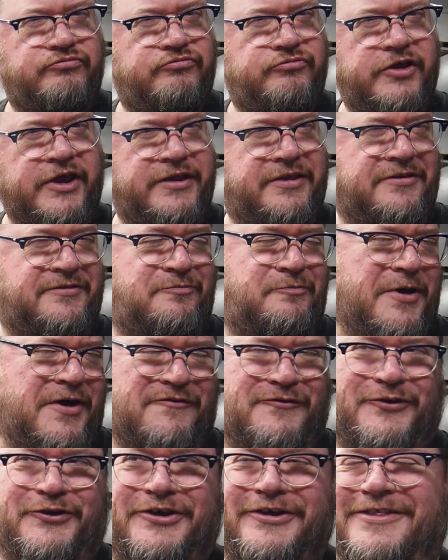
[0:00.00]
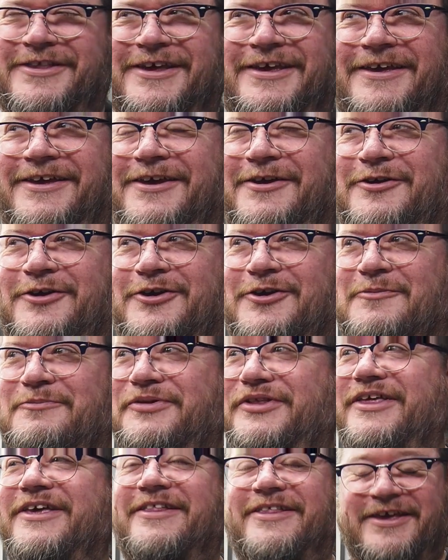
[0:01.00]
It's beveled in the
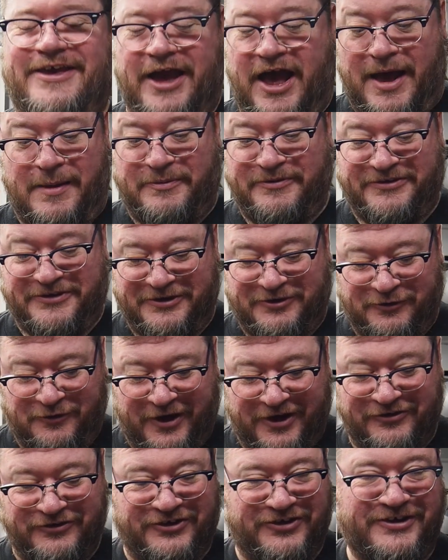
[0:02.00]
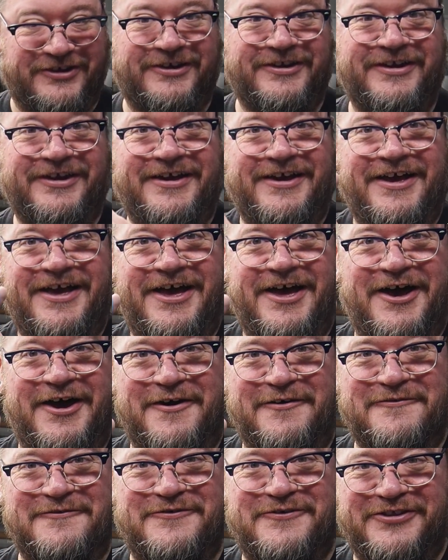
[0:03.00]
completely opposite direction
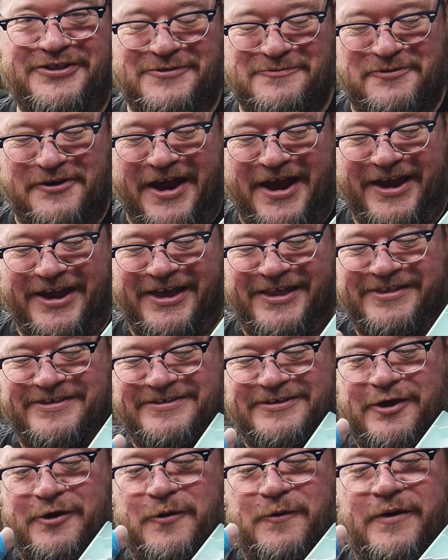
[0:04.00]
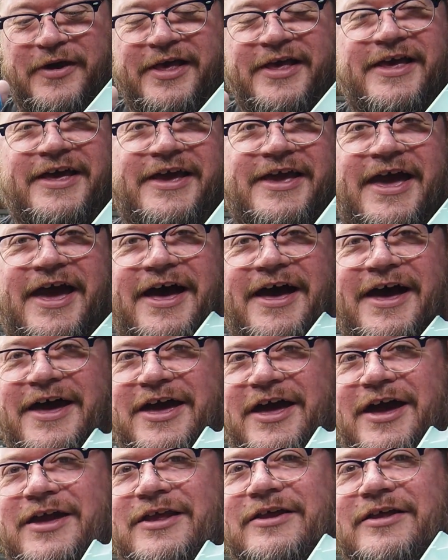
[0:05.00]
of the bracket. So yeah,
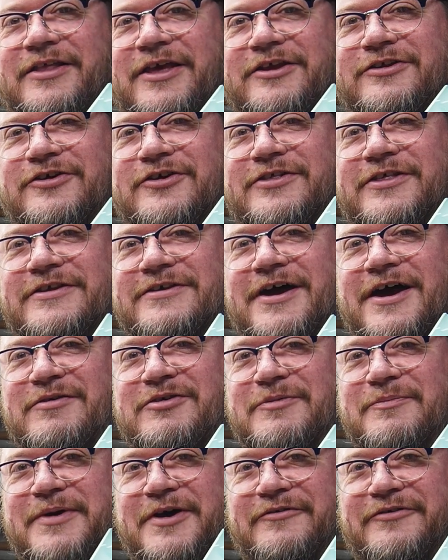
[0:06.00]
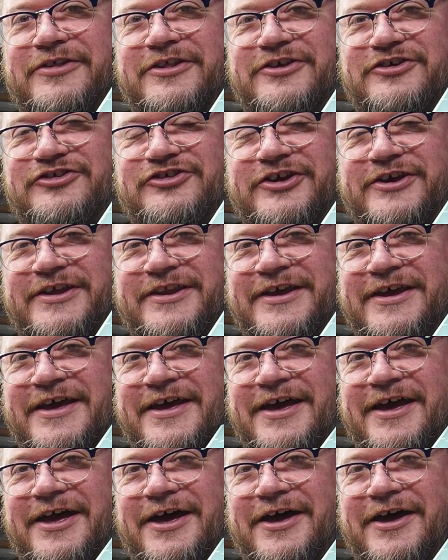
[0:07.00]
I like took the time to bevel this shit.
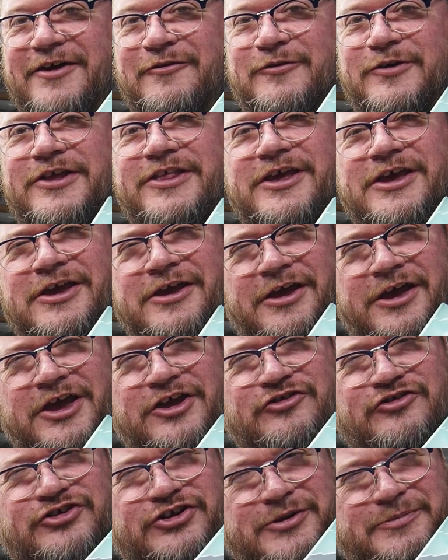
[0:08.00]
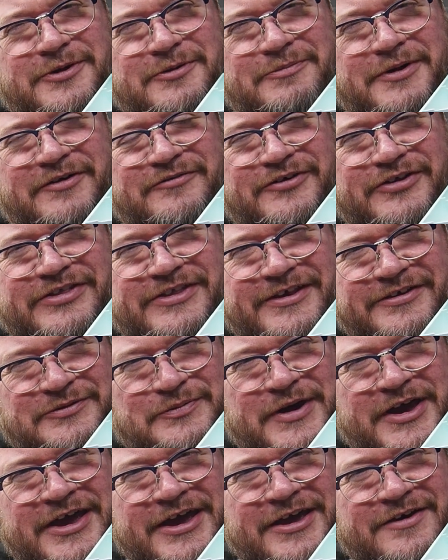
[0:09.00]
Really, it should have been beveled this
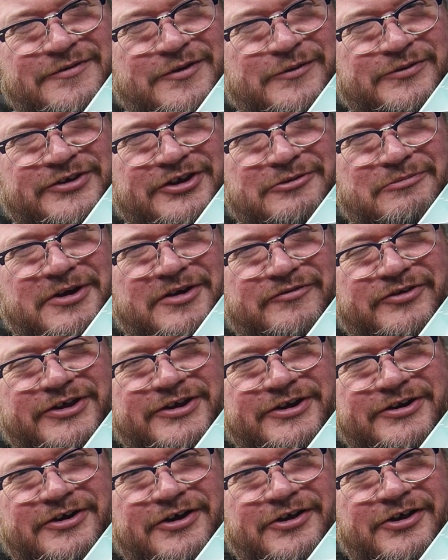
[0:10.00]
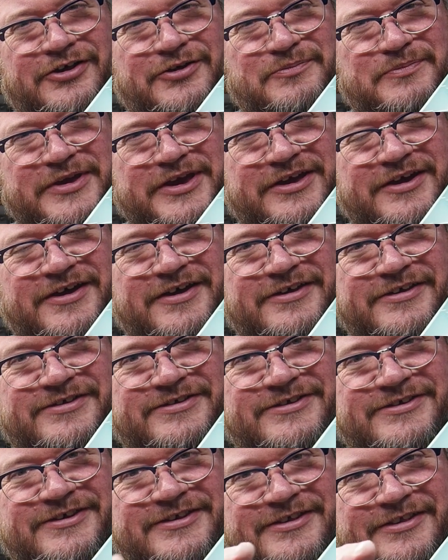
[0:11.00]
way if I was going to bevel it at all,
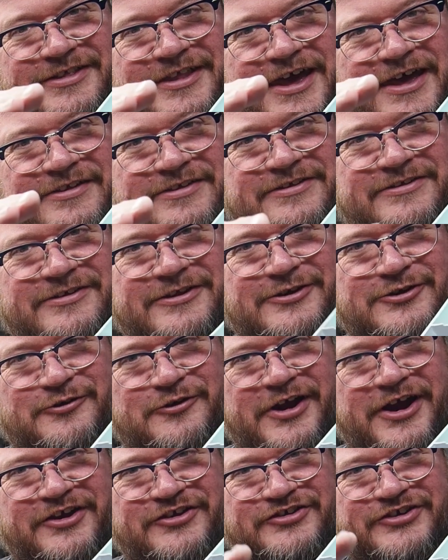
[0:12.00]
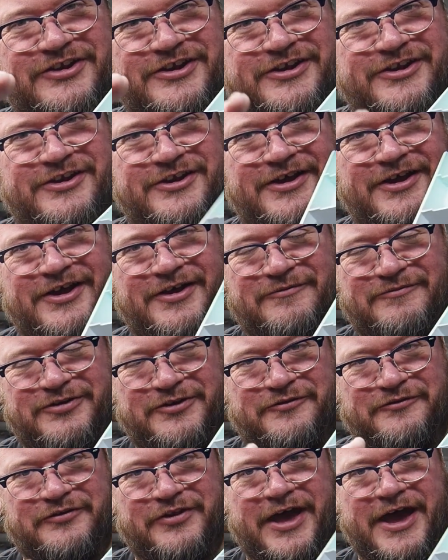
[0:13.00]
because that's the direction of the
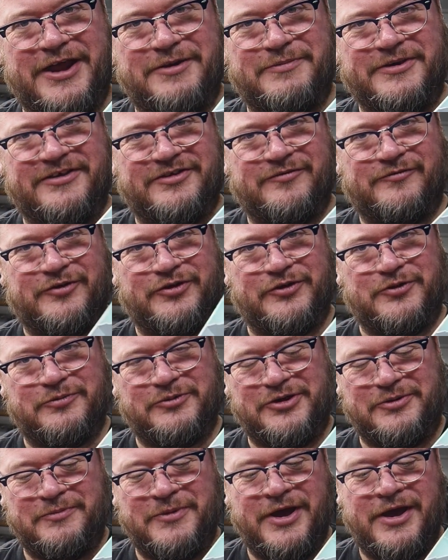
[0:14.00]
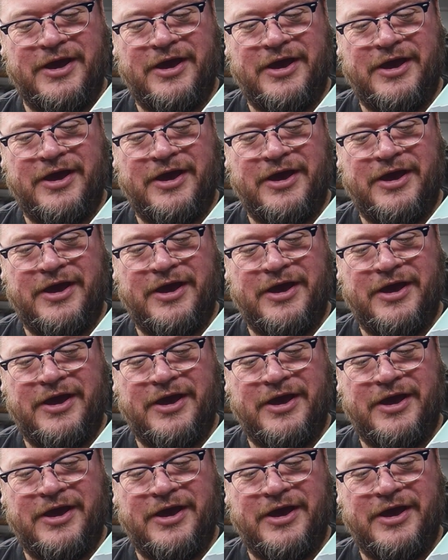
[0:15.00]
flat piece of aluminum.